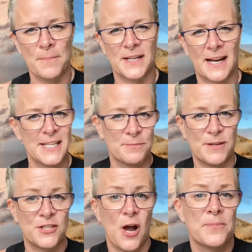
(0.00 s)

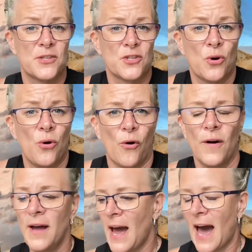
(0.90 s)
Glastonbury, up to the tour,
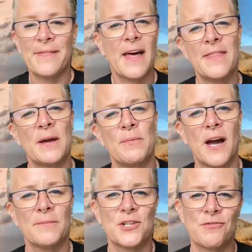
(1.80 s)
and they would
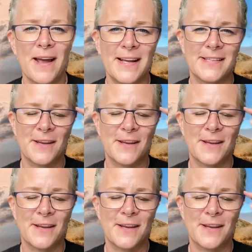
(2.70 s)
come and trade.